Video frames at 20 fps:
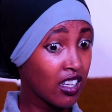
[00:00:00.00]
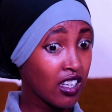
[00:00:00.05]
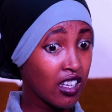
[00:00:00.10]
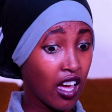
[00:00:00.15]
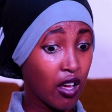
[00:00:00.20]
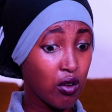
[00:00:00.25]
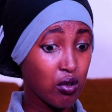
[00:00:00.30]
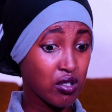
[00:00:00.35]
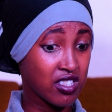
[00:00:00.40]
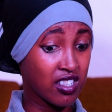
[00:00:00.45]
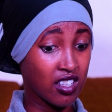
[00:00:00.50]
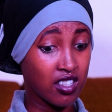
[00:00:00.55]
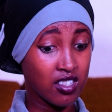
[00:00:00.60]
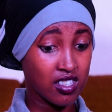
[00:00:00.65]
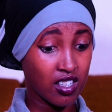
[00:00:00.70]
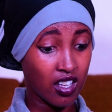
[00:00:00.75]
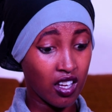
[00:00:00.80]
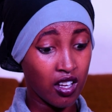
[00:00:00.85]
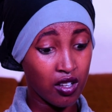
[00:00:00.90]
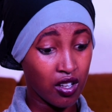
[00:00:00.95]
I was
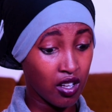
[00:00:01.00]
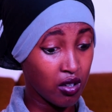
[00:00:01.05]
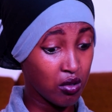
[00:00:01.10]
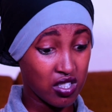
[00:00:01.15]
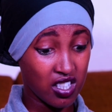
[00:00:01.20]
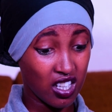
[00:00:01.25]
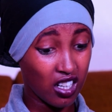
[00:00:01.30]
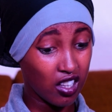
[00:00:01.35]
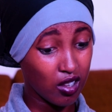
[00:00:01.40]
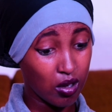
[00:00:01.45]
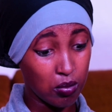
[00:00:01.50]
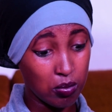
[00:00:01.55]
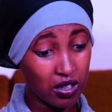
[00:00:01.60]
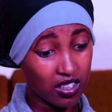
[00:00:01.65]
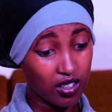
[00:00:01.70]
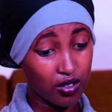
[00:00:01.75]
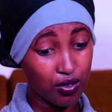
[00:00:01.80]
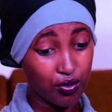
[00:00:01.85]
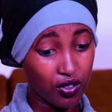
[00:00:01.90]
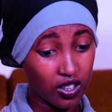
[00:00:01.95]
a little bit
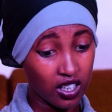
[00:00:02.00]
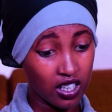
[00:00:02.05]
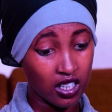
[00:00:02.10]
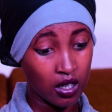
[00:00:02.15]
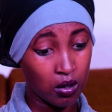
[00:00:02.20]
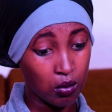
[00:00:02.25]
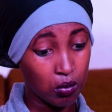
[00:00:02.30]
afraid